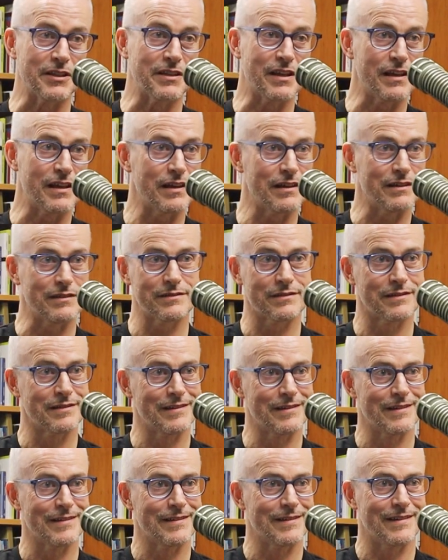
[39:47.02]
But now
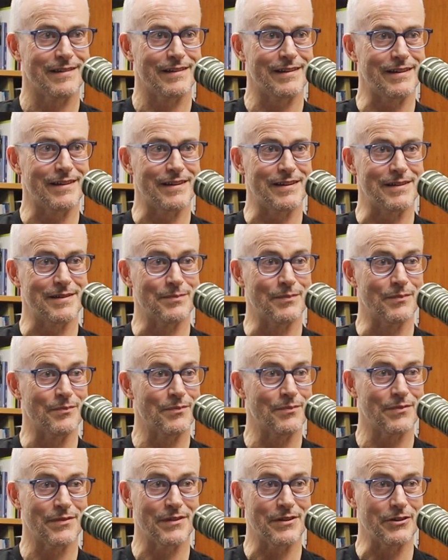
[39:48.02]

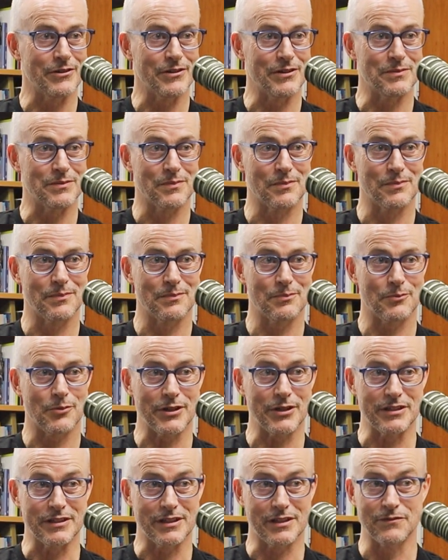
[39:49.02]
there are
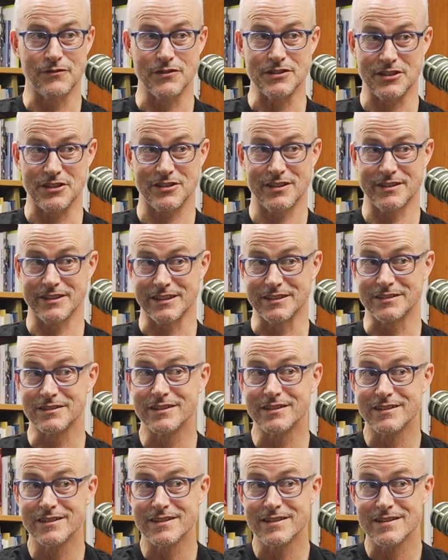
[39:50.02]
pretty
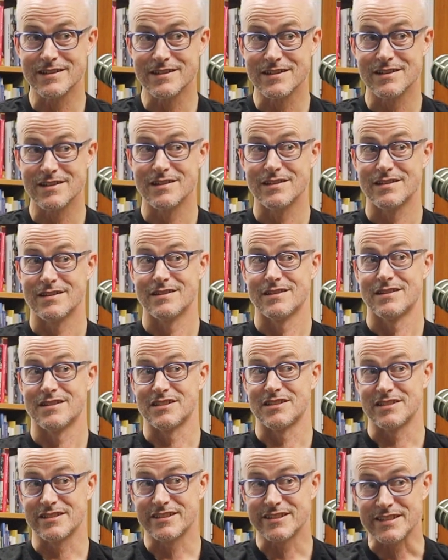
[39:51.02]
convincing
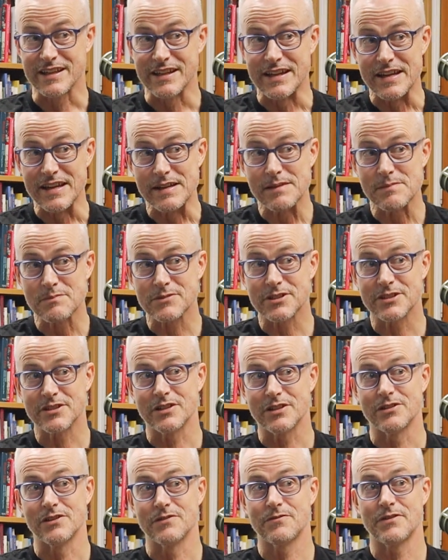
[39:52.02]
scams.
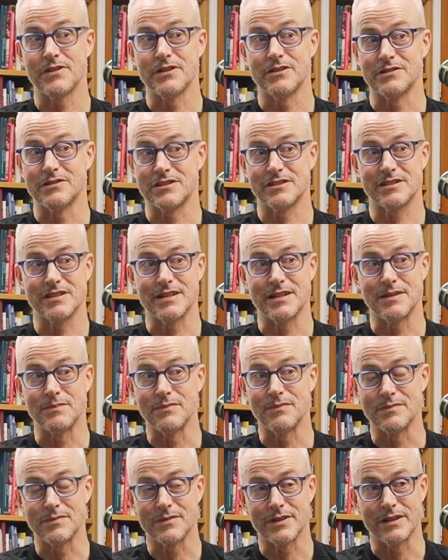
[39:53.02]
So if there's
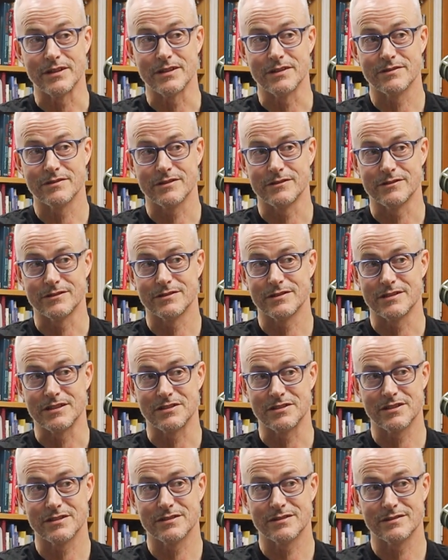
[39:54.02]

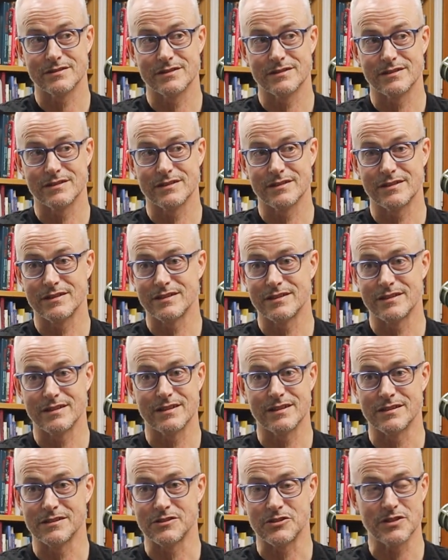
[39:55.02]
there's
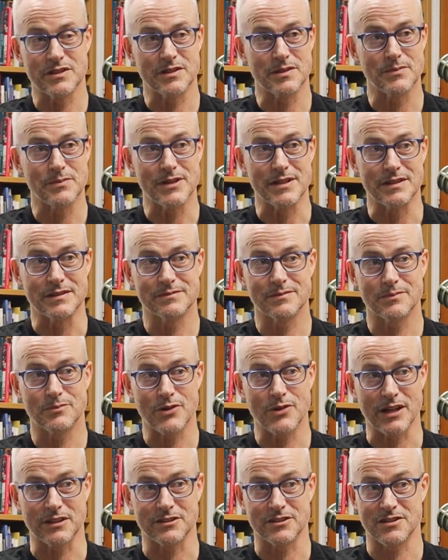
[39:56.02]

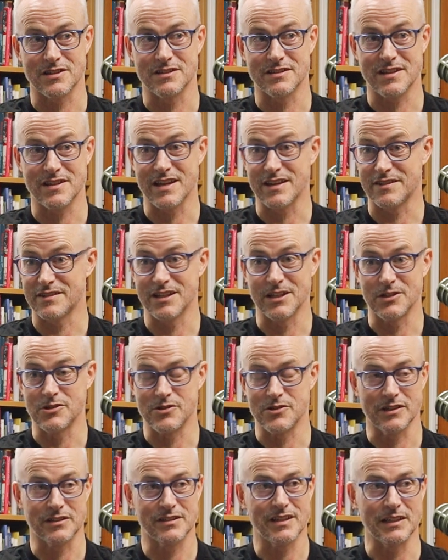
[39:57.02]
illegitimate practices out there
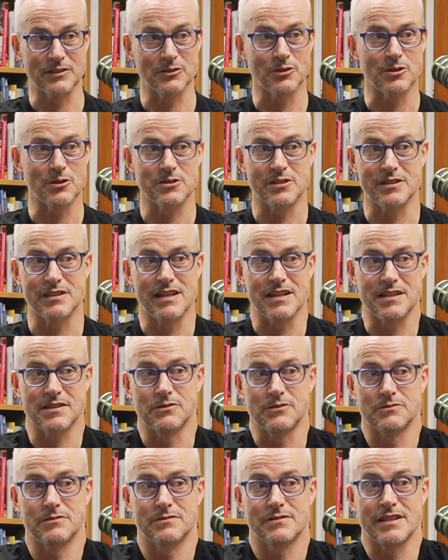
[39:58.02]
using technology
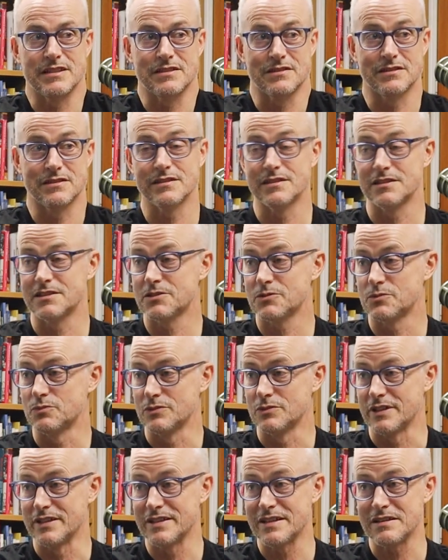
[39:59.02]
as it is,
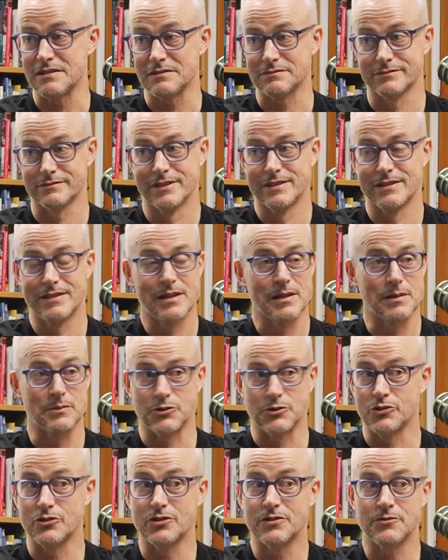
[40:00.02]

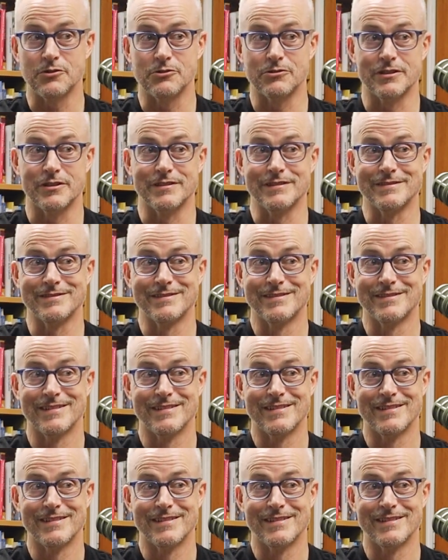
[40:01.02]
I'm sure if you're a